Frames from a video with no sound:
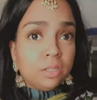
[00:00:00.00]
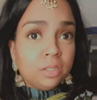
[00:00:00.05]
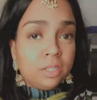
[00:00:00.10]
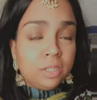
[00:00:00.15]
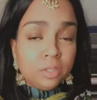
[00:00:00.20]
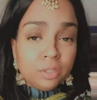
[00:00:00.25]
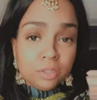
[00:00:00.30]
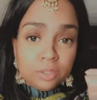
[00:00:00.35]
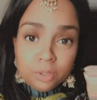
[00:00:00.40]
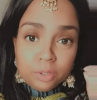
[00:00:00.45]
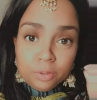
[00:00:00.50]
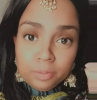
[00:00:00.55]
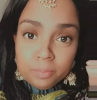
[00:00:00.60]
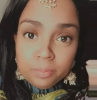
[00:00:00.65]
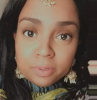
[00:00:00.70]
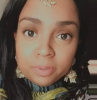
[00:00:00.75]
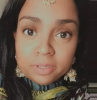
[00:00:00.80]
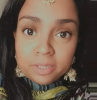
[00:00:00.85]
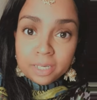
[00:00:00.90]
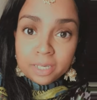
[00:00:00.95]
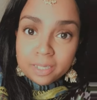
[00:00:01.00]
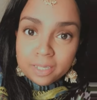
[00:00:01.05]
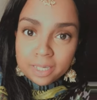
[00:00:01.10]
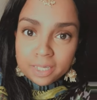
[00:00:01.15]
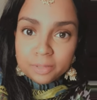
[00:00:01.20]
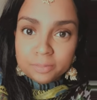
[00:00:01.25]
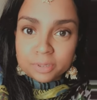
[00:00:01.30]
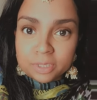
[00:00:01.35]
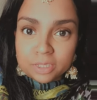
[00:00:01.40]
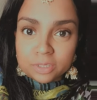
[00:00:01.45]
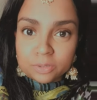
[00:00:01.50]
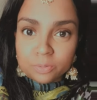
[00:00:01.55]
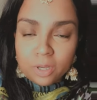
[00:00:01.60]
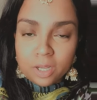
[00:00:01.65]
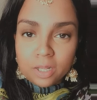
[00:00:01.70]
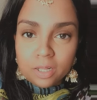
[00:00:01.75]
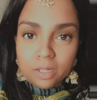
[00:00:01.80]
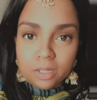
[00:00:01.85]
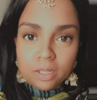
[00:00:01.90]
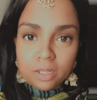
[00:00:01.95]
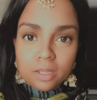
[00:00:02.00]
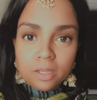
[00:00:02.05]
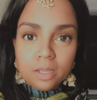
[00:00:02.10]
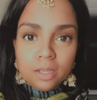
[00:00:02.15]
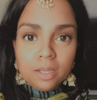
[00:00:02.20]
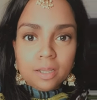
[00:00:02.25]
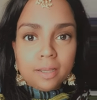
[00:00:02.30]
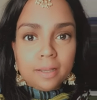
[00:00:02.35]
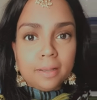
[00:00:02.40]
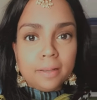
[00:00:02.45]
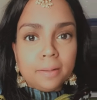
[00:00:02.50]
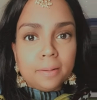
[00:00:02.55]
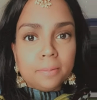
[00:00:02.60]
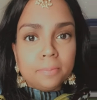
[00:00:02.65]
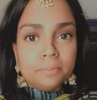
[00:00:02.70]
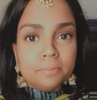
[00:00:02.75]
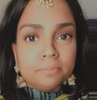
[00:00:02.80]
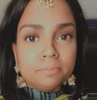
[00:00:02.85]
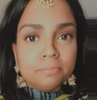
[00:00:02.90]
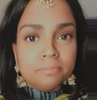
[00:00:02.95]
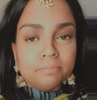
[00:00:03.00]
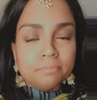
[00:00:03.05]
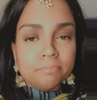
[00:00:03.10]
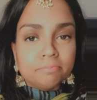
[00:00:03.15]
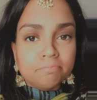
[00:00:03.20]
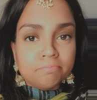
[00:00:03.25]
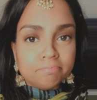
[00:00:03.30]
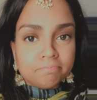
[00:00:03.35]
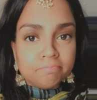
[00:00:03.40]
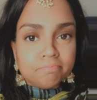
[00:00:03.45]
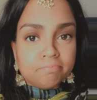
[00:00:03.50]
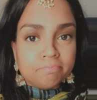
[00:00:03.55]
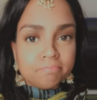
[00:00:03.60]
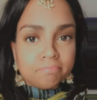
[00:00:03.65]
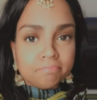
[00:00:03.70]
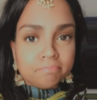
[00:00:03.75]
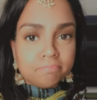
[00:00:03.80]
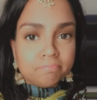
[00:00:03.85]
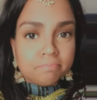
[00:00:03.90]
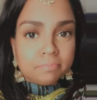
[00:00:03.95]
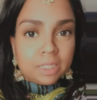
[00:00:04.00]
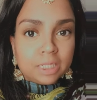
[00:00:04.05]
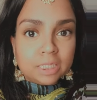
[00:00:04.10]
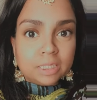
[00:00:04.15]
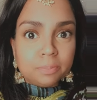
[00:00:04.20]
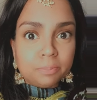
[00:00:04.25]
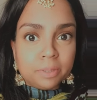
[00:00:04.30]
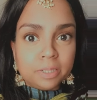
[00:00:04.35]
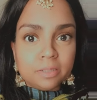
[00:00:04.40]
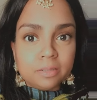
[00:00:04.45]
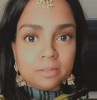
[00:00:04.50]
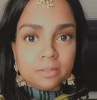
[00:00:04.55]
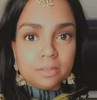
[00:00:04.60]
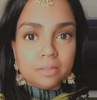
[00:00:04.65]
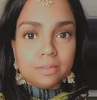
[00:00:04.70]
you need to remember their names as well. That's a bit